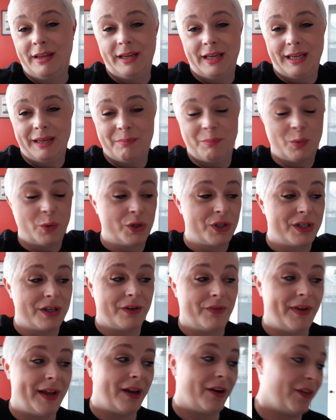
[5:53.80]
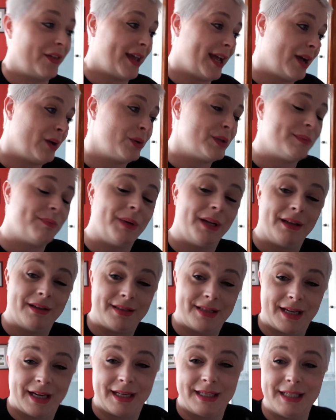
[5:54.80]
get more stuff out of the house,
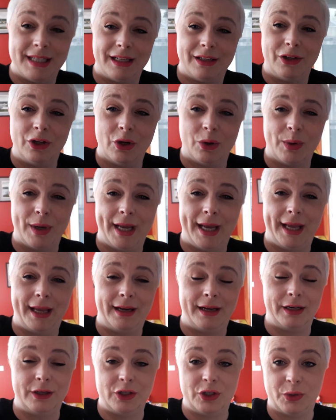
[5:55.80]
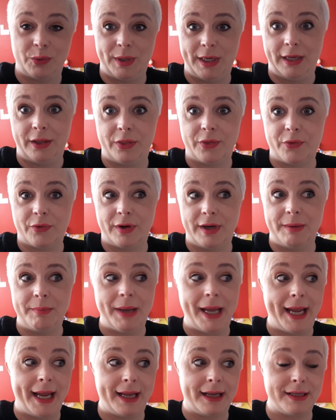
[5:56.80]
because I did go ahead and donate three
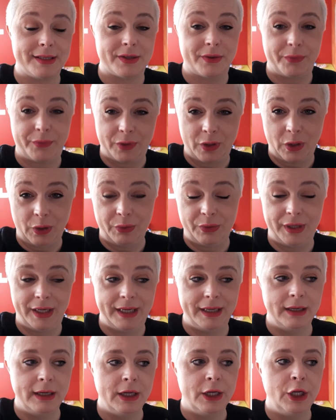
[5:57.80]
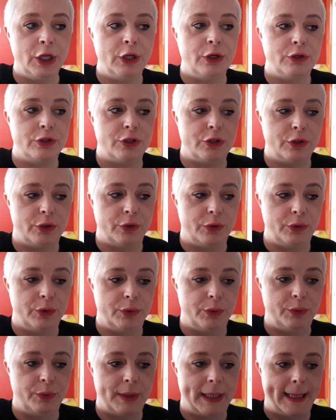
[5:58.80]
bags of clothing
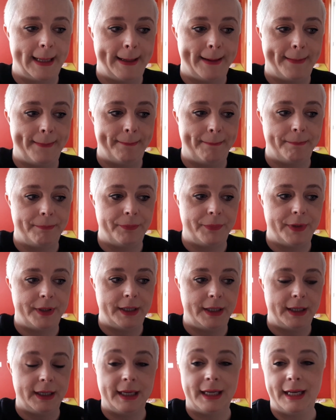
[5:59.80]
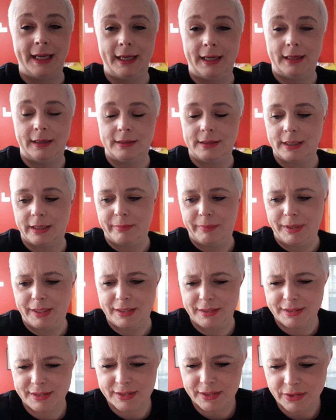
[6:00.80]
to um, the Canadian Diabetes